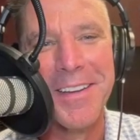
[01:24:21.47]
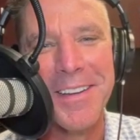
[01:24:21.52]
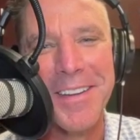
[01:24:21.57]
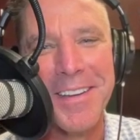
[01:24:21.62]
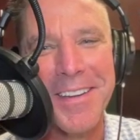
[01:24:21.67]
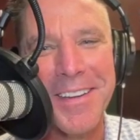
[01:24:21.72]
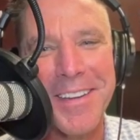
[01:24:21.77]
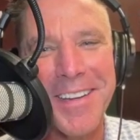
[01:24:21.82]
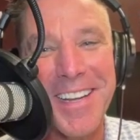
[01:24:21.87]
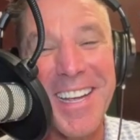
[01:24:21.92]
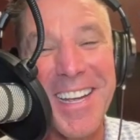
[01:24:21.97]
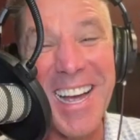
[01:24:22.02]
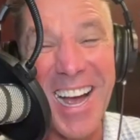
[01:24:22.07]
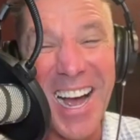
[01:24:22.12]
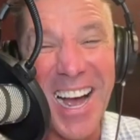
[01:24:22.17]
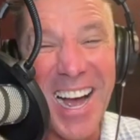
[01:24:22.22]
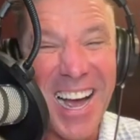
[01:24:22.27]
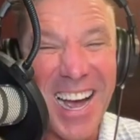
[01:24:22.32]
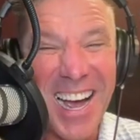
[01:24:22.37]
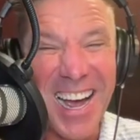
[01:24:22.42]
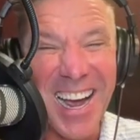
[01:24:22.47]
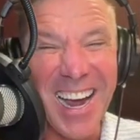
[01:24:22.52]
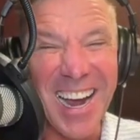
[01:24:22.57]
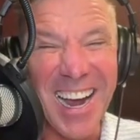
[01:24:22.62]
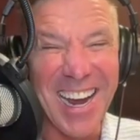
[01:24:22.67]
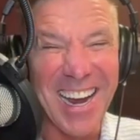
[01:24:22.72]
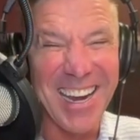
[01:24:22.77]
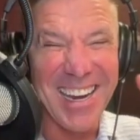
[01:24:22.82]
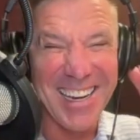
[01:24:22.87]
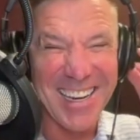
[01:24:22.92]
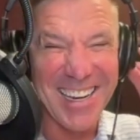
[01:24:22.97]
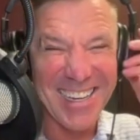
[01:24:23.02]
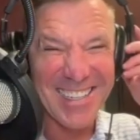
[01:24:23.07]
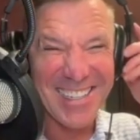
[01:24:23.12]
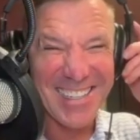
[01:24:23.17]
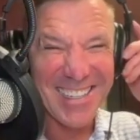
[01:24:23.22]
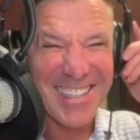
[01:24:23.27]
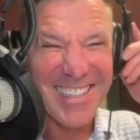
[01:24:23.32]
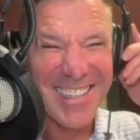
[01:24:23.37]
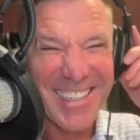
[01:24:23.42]
His guys, I don't
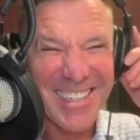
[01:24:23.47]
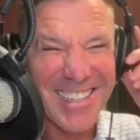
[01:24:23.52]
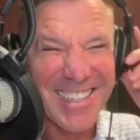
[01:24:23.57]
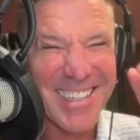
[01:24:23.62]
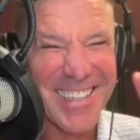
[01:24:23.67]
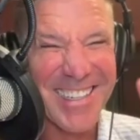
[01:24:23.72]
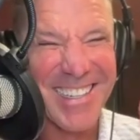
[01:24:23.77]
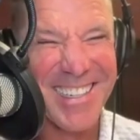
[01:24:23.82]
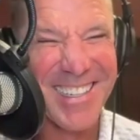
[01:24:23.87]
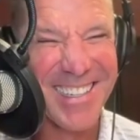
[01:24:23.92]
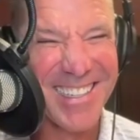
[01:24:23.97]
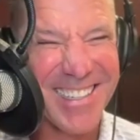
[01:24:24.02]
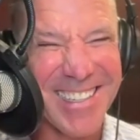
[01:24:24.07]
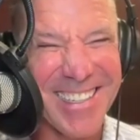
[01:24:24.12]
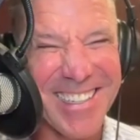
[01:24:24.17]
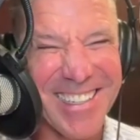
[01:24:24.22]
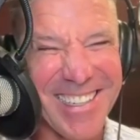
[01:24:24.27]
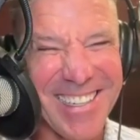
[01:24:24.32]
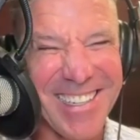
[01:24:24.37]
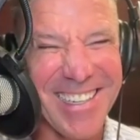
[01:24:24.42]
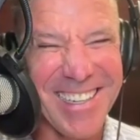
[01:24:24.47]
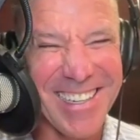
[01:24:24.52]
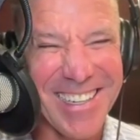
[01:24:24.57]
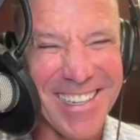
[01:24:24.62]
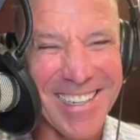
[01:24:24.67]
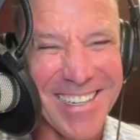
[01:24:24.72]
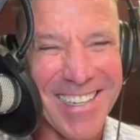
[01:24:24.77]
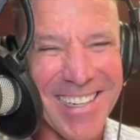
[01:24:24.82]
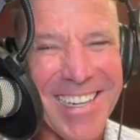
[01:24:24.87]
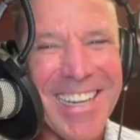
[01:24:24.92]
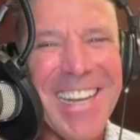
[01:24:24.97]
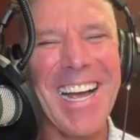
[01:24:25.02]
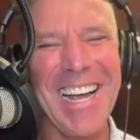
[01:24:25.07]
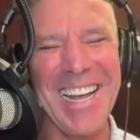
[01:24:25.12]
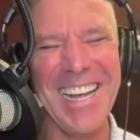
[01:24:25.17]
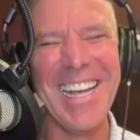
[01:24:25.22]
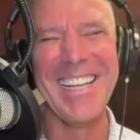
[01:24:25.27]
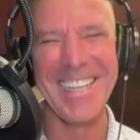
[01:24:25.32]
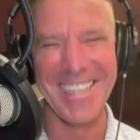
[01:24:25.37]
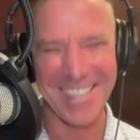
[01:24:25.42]
know, because they're older. I
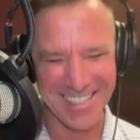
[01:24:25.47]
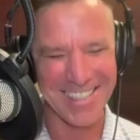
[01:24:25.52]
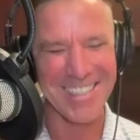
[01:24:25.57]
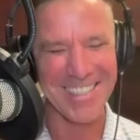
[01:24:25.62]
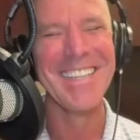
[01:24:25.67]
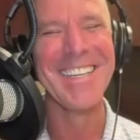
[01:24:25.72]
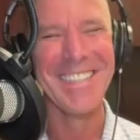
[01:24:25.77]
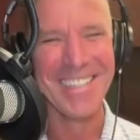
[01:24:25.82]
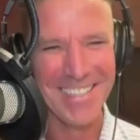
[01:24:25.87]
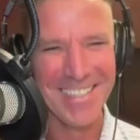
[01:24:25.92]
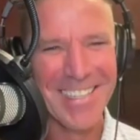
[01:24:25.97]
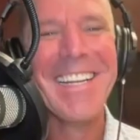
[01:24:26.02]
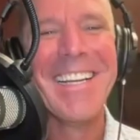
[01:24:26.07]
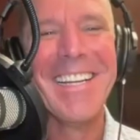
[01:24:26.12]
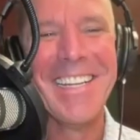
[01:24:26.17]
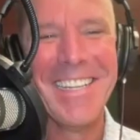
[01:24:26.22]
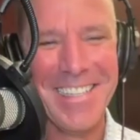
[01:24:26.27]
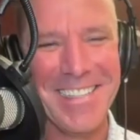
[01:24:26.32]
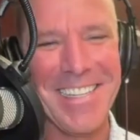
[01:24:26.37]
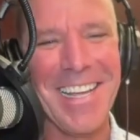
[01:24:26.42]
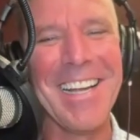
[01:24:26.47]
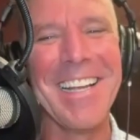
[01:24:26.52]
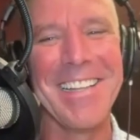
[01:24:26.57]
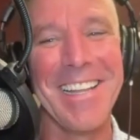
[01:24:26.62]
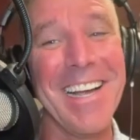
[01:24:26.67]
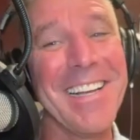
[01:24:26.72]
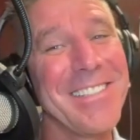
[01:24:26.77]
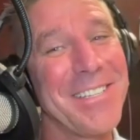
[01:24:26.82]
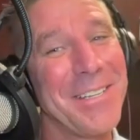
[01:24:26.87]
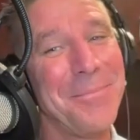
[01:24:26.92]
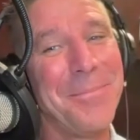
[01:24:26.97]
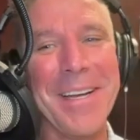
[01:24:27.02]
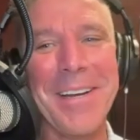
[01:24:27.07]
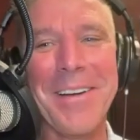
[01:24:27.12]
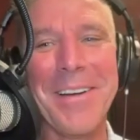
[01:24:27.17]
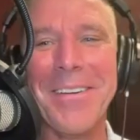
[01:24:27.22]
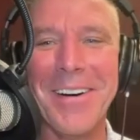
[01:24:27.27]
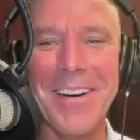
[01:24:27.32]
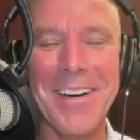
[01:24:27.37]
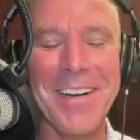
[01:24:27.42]
think they're a little bit more mature. That's a big
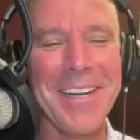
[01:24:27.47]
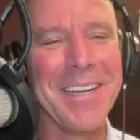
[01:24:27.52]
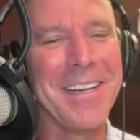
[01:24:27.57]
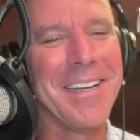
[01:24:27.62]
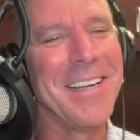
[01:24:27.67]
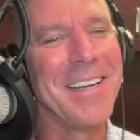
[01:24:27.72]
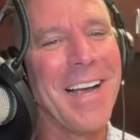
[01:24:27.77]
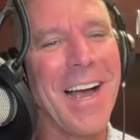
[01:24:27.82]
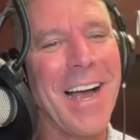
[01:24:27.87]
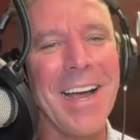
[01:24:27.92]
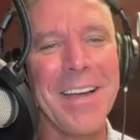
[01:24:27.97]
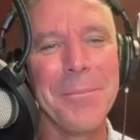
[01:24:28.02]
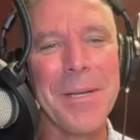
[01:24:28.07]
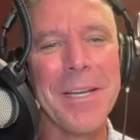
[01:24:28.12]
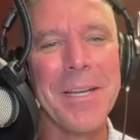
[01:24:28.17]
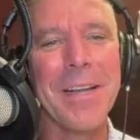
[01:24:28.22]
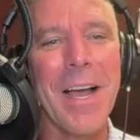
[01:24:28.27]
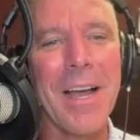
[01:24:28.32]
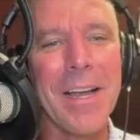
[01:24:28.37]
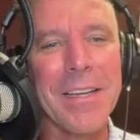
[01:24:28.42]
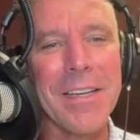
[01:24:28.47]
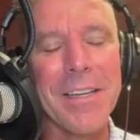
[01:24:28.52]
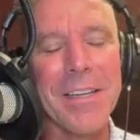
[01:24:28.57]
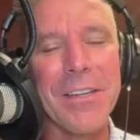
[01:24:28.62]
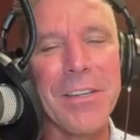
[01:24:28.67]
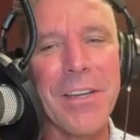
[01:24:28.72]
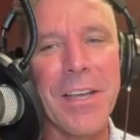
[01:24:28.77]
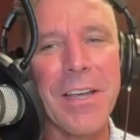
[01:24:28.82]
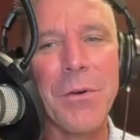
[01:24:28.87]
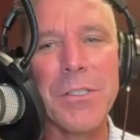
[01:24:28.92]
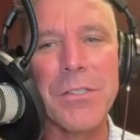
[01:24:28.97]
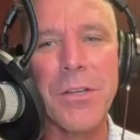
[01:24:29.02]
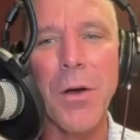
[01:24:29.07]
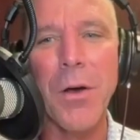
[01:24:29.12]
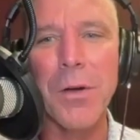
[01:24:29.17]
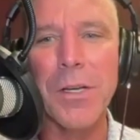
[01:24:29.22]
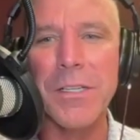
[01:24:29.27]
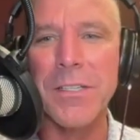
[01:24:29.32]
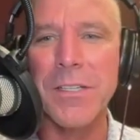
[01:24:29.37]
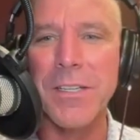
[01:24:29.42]
one. I mean, it was
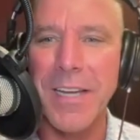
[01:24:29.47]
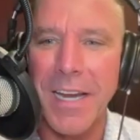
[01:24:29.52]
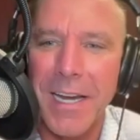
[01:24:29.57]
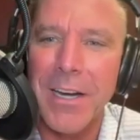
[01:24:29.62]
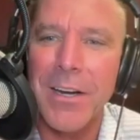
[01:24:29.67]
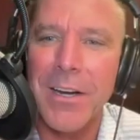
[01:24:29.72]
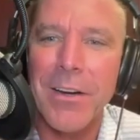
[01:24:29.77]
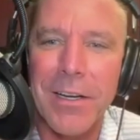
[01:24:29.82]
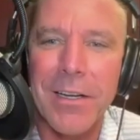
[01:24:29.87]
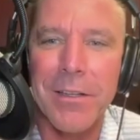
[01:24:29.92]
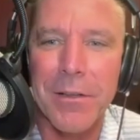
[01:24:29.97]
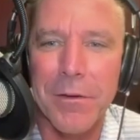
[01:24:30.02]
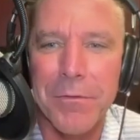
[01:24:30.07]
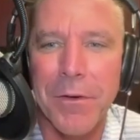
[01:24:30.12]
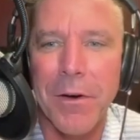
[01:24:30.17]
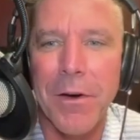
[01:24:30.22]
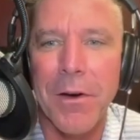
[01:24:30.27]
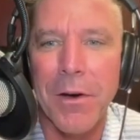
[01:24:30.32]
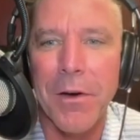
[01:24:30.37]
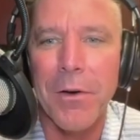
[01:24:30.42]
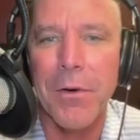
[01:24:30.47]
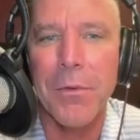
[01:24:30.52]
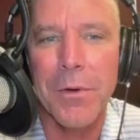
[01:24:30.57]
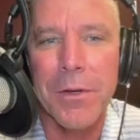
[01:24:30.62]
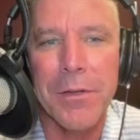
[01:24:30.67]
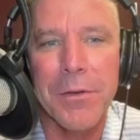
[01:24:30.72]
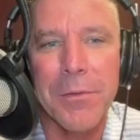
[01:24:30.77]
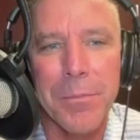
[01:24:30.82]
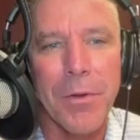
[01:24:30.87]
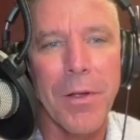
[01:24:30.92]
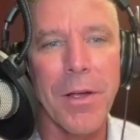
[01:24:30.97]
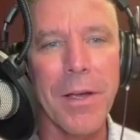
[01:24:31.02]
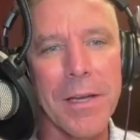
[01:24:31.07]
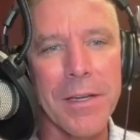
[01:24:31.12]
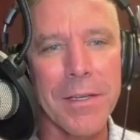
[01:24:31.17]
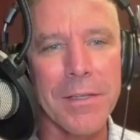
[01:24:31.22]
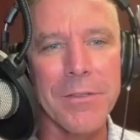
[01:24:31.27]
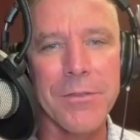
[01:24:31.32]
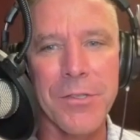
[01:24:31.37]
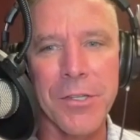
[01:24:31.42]
always scary in the fall when you
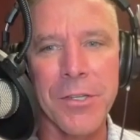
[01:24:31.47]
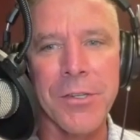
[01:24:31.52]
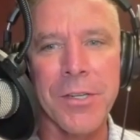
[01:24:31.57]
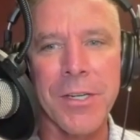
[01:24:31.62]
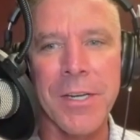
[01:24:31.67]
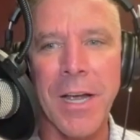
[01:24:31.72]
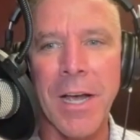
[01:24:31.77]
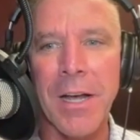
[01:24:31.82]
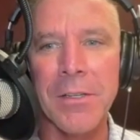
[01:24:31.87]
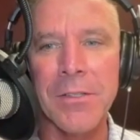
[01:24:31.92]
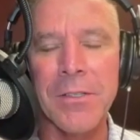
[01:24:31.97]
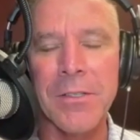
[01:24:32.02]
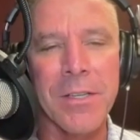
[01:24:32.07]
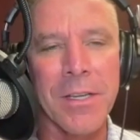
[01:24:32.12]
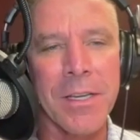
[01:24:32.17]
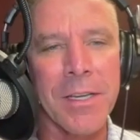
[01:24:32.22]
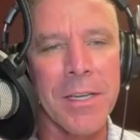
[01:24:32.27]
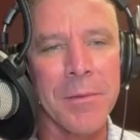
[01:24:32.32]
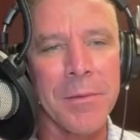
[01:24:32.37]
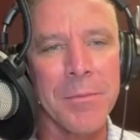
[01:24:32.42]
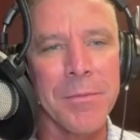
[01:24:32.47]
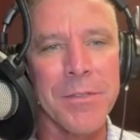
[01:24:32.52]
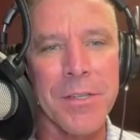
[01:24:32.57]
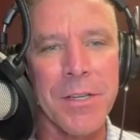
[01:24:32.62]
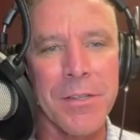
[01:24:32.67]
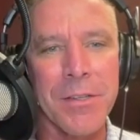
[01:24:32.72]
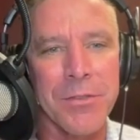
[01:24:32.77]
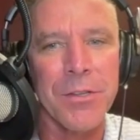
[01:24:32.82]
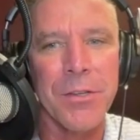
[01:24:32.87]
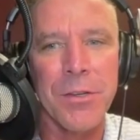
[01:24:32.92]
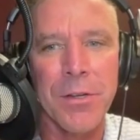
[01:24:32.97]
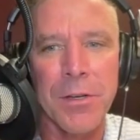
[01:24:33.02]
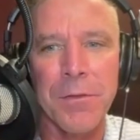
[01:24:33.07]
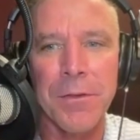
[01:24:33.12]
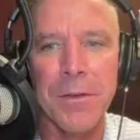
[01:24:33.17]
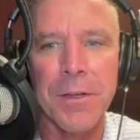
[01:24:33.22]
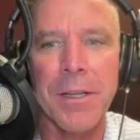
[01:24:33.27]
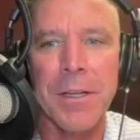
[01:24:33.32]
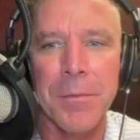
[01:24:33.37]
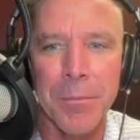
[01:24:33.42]
played junior college teams because you knew if you
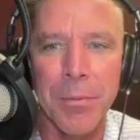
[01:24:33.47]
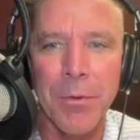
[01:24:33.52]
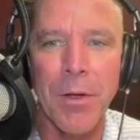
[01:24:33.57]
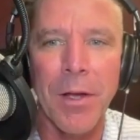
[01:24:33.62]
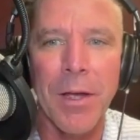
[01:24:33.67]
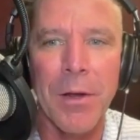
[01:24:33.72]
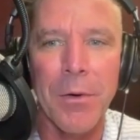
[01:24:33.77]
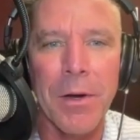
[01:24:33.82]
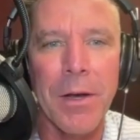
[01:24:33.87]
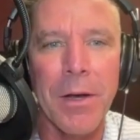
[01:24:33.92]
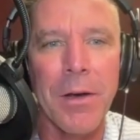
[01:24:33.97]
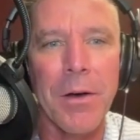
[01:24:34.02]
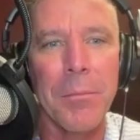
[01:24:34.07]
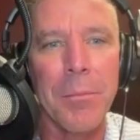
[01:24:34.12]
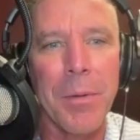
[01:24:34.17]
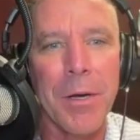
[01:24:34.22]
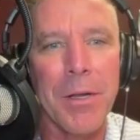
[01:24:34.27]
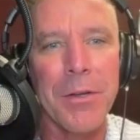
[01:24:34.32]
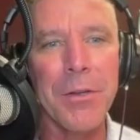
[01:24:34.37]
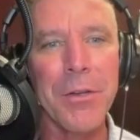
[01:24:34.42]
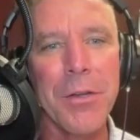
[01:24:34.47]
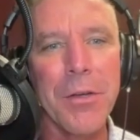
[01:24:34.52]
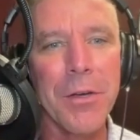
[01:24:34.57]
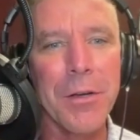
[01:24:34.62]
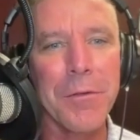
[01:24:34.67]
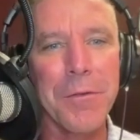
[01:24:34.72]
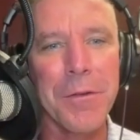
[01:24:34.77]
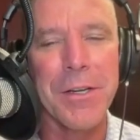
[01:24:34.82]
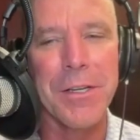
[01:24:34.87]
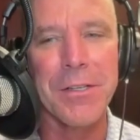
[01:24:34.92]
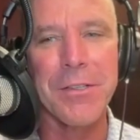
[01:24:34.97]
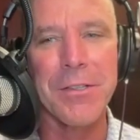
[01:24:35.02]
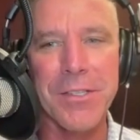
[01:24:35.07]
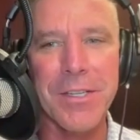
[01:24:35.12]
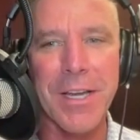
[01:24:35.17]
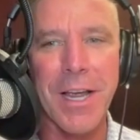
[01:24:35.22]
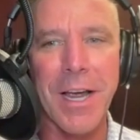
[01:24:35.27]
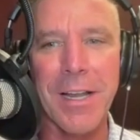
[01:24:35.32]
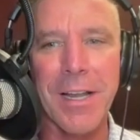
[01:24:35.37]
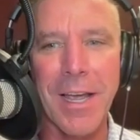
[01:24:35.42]
didn't play well, but you knew if you could just
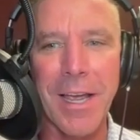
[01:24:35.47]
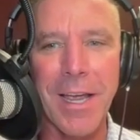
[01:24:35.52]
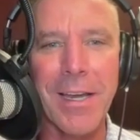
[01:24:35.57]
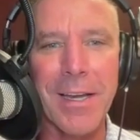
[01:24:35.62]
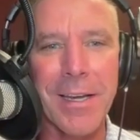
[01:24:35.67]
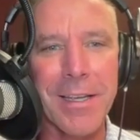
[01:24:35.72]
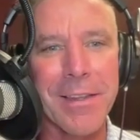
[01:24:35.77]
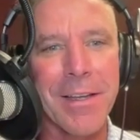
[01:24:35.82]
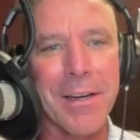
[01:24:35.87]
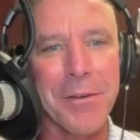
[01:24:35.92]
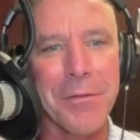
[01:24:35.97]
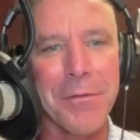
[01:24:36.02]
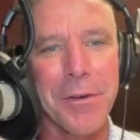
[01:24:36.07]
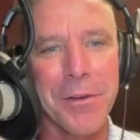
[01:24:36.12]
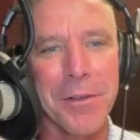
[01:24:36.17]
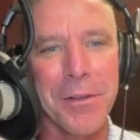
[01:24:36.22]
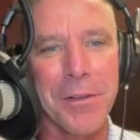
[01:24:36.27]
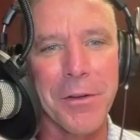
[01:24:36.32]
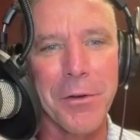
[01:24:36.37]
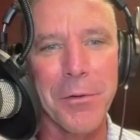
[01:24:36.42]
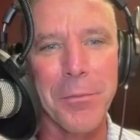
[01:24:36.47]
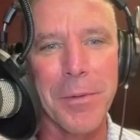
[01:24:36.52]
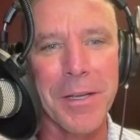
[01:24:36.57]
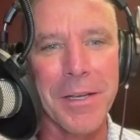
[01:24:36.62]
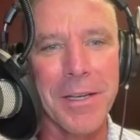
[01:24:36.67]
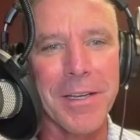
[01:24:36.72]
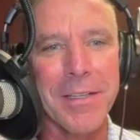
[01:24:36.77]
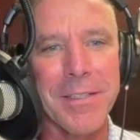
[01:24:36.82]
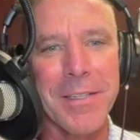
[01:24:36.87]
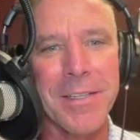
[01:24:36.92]
kind of hang in there for a little bit,